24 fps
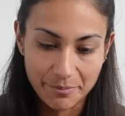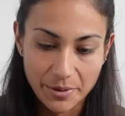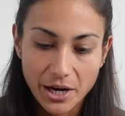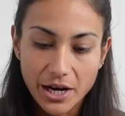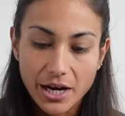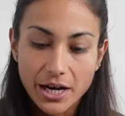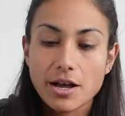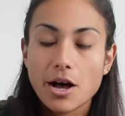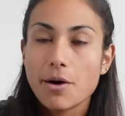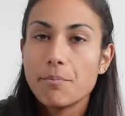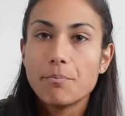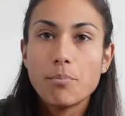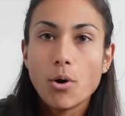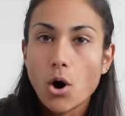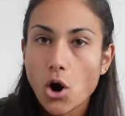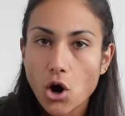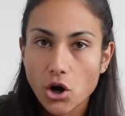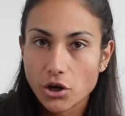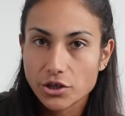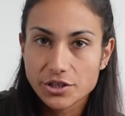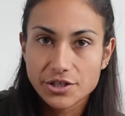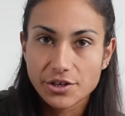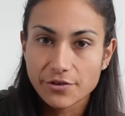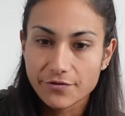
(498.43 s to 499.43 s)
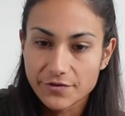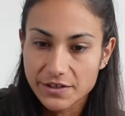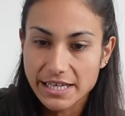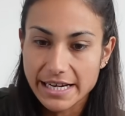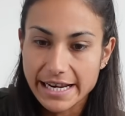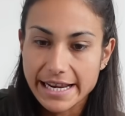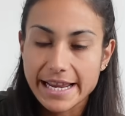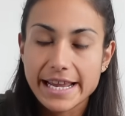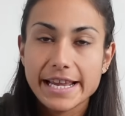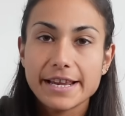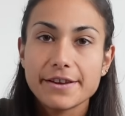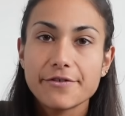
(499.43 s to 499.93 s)
but a pot to obviously
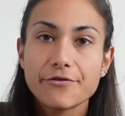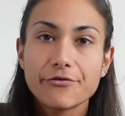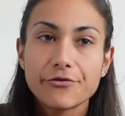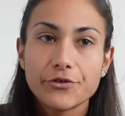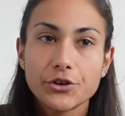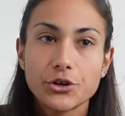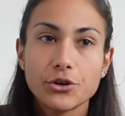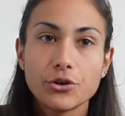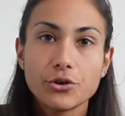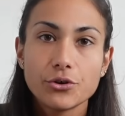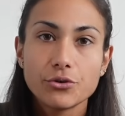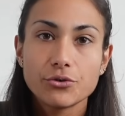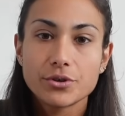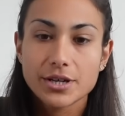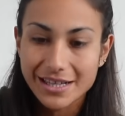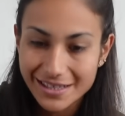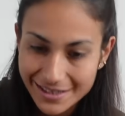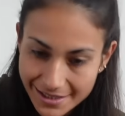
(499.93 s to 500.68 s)
heat food,